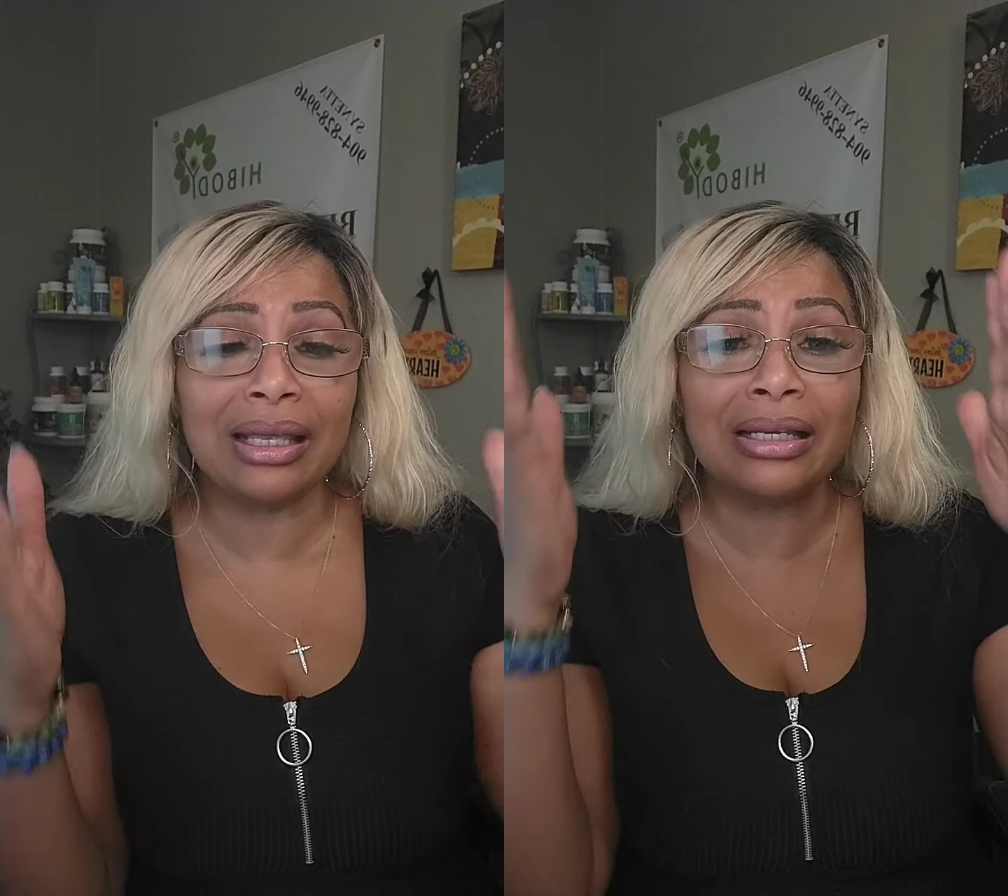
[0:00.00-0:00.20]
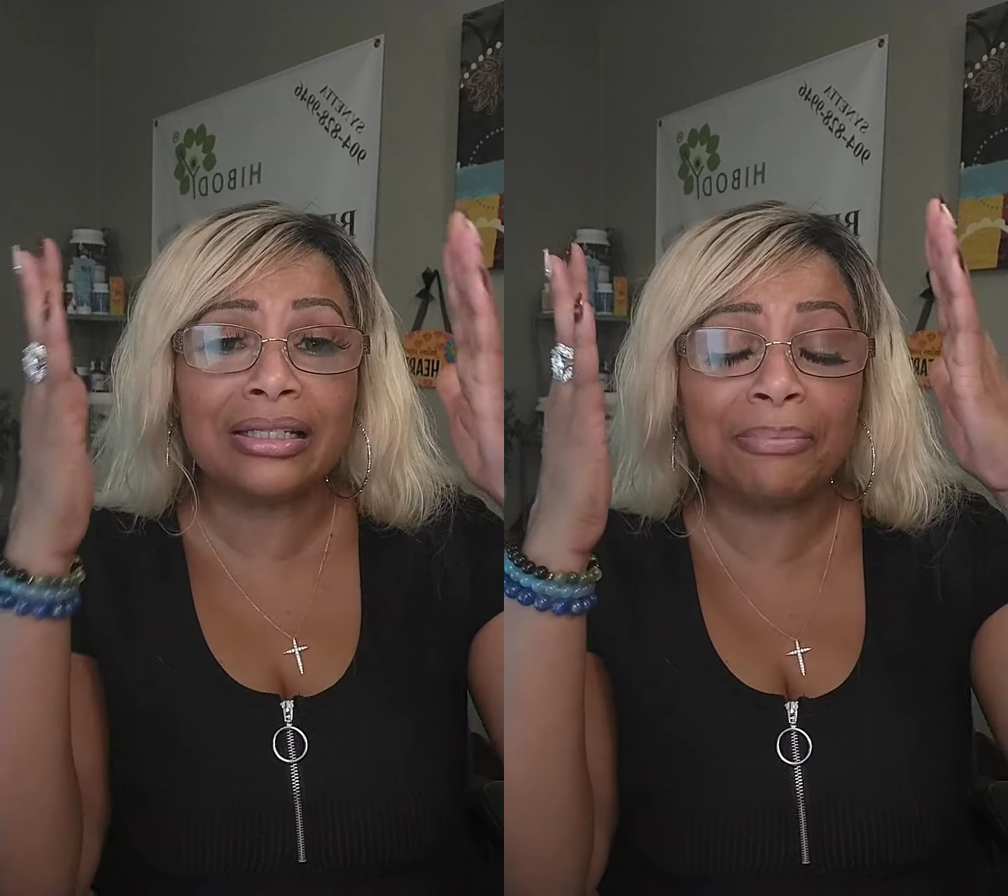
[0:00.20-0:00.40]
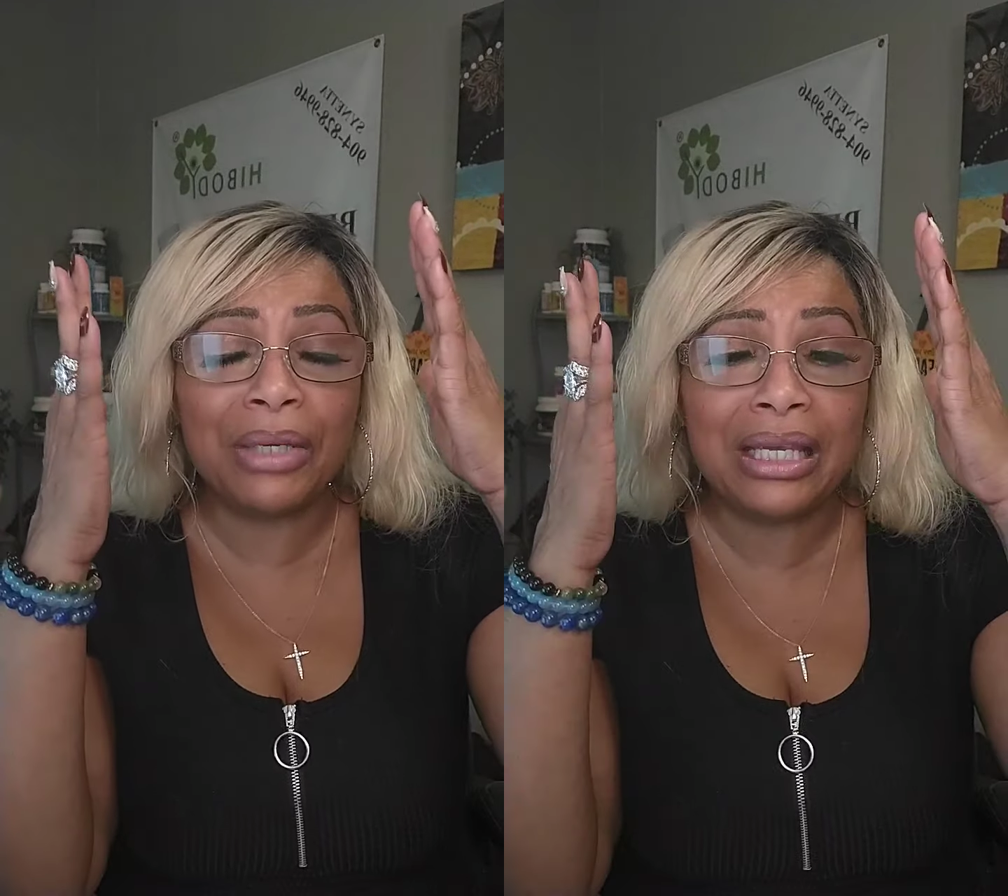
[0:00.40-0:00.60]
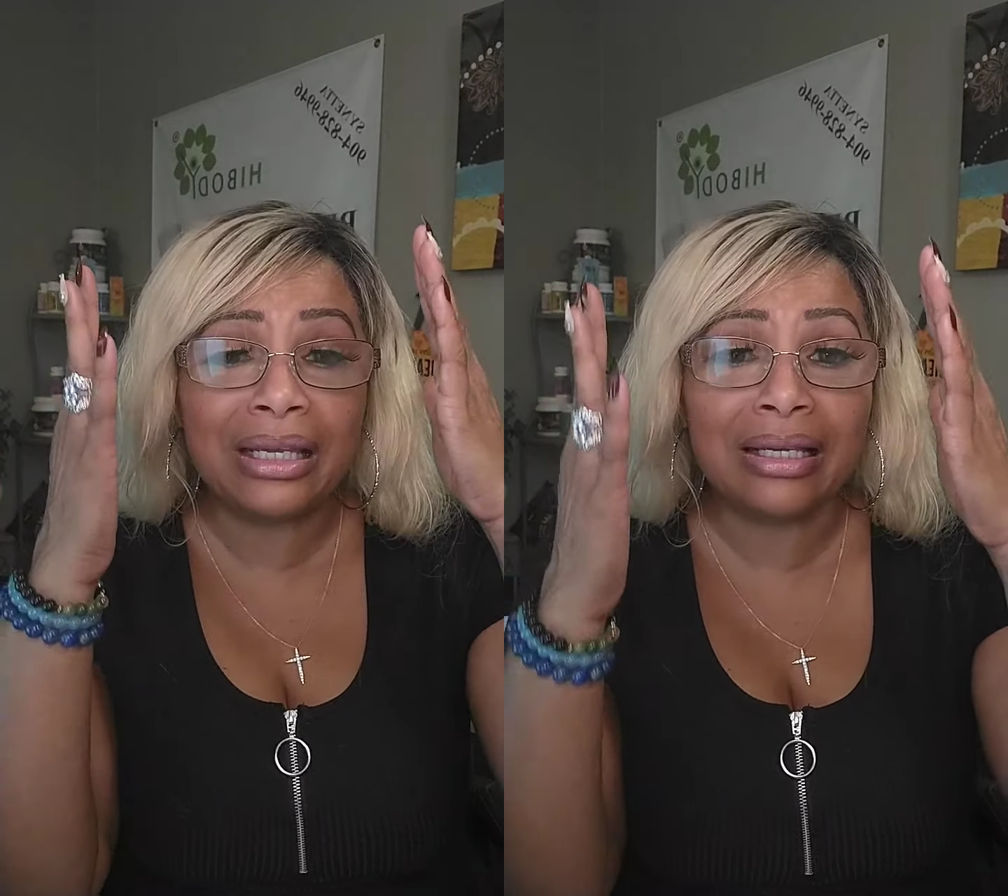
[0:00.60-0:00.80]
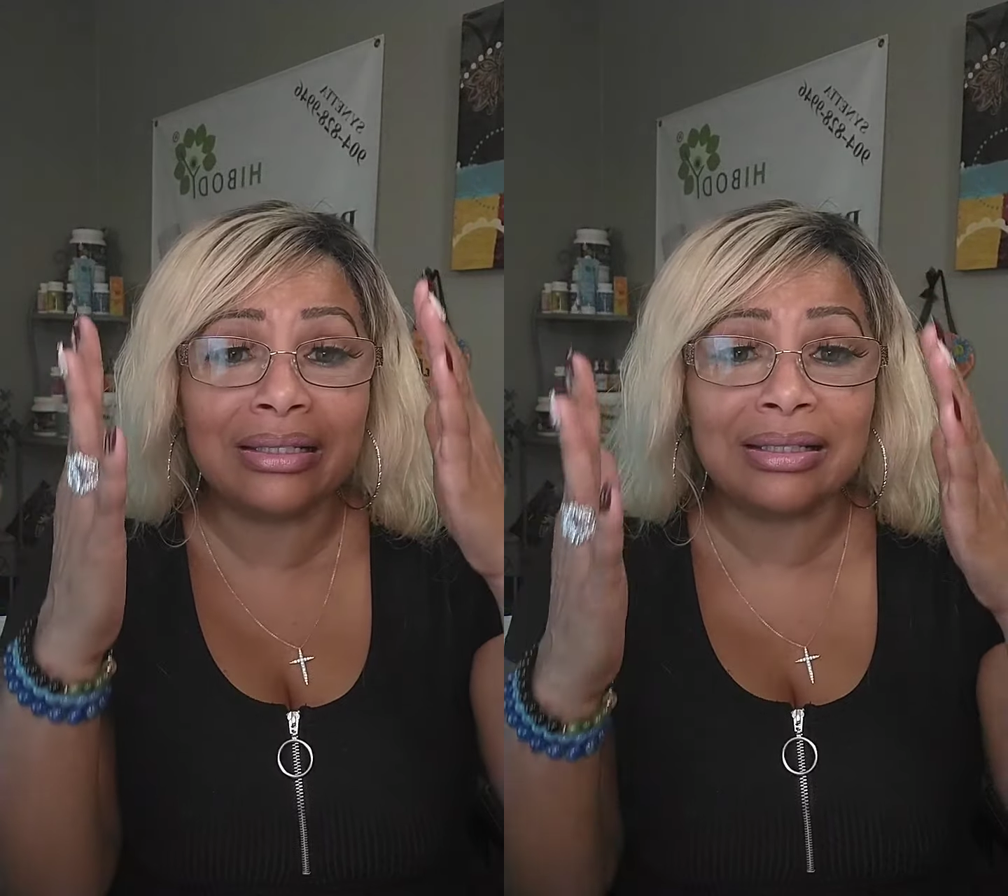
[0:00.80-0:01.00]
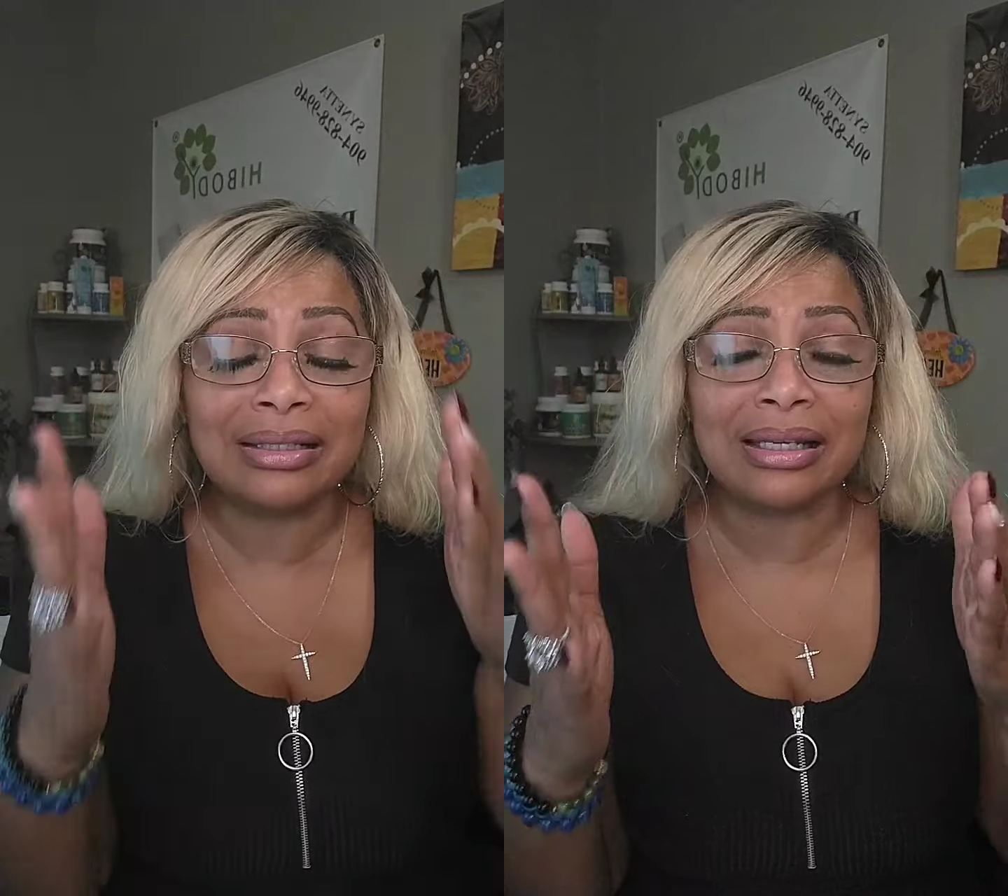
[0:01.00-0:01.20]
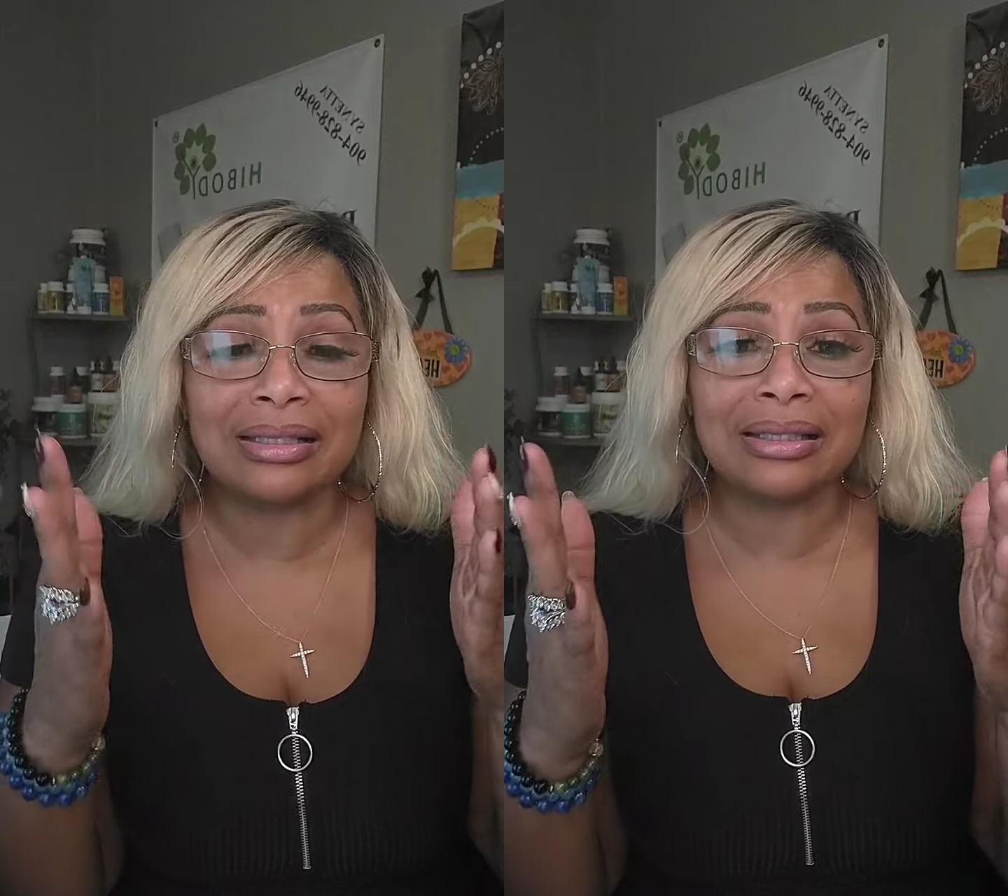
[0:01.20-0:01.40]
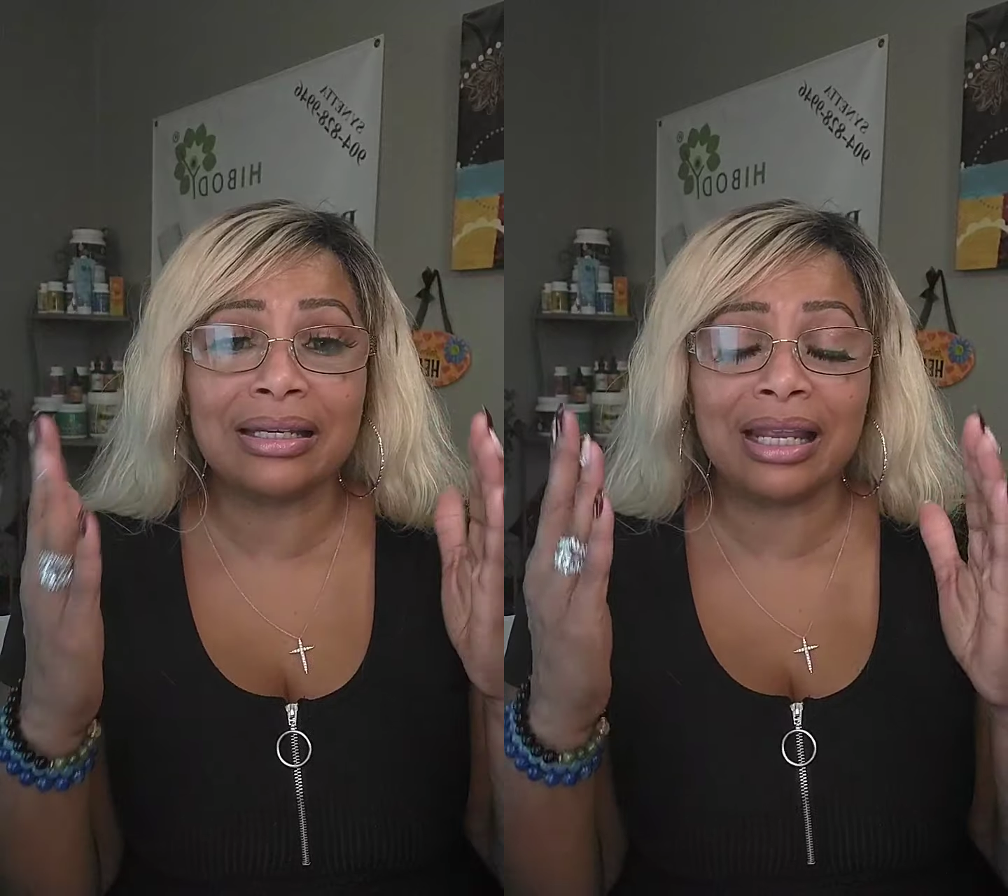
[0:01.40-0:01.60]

is being consistent